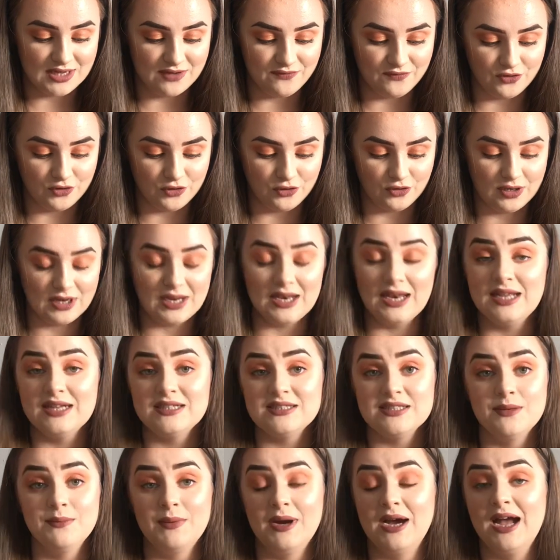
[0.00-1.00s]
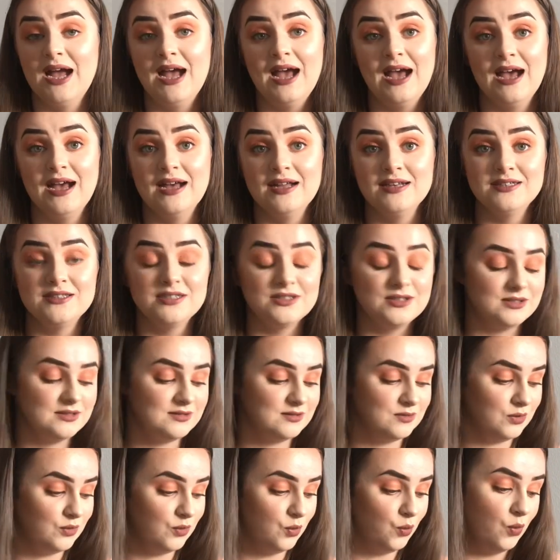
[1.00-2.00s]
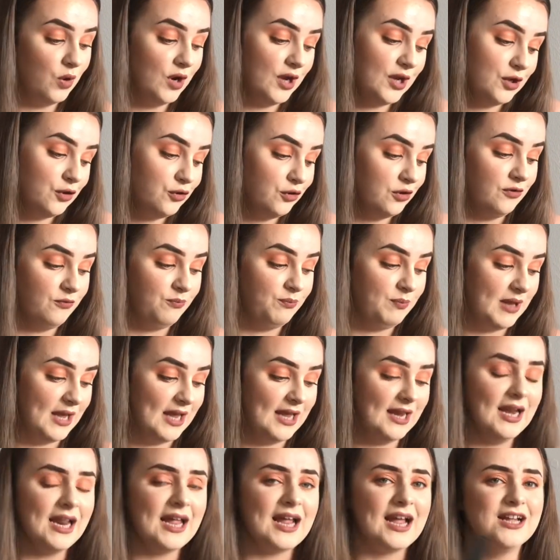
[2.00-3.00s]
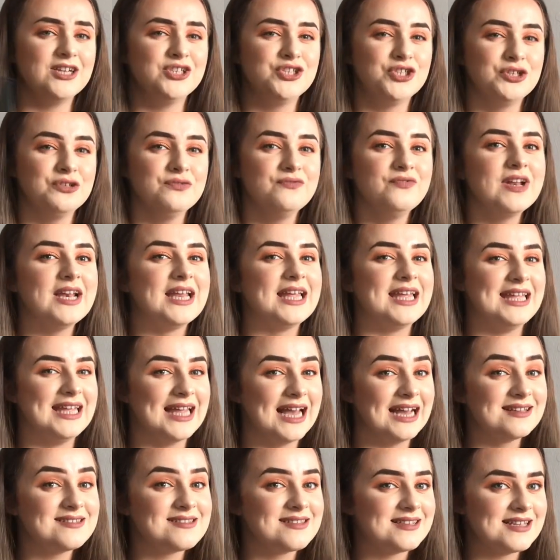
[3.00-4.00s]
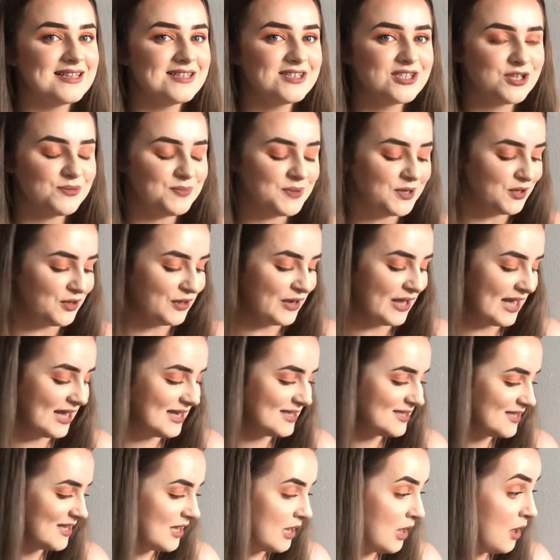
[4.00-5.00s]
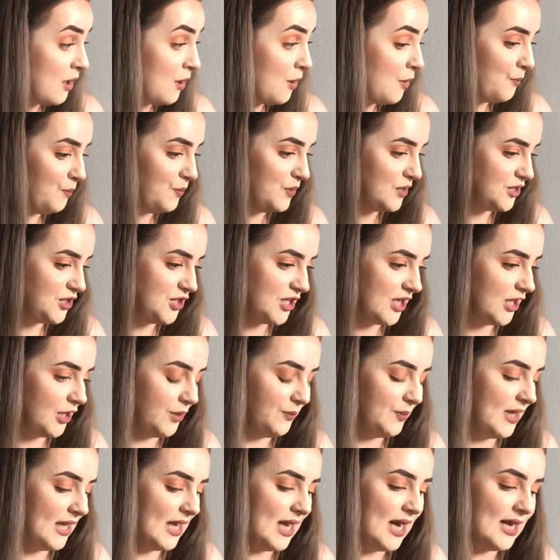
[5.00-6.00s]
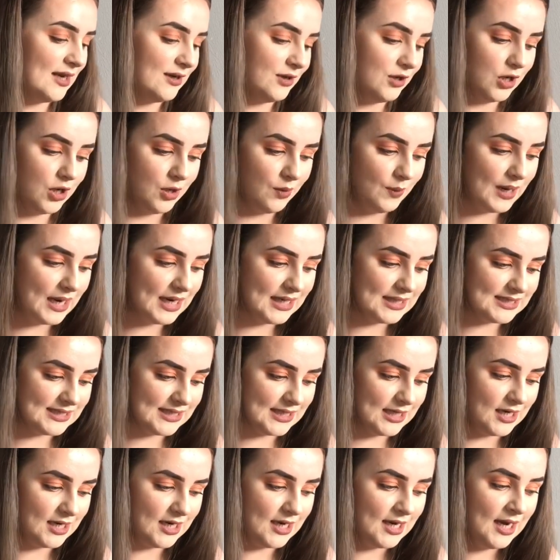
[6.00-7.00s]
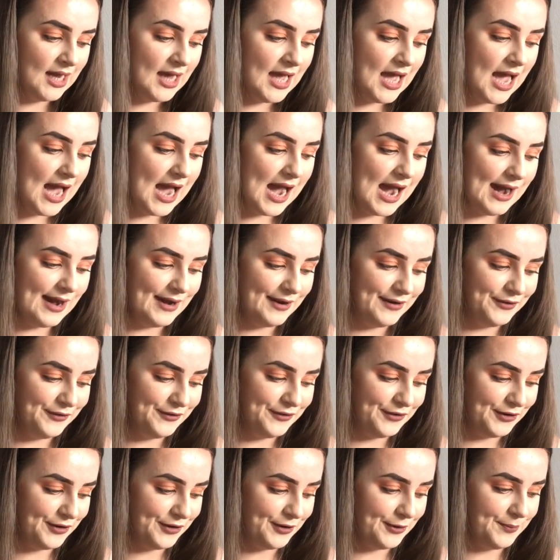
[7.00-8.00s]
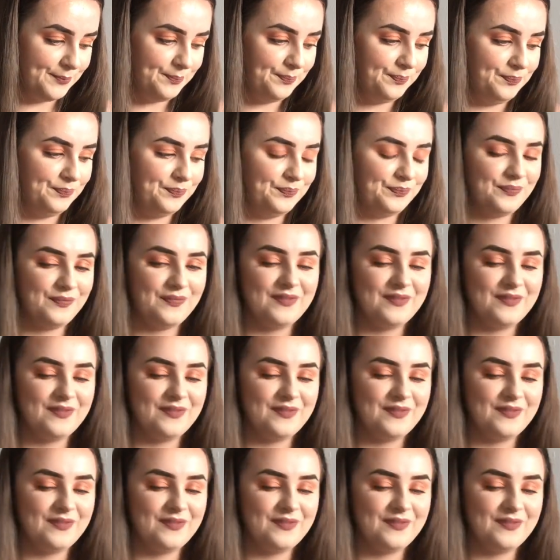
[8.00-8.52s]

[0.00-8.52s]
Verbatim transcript: even clicked in my head what it could have been. Like I should have really guessed this to be honest, but genuinely had no idea. And um,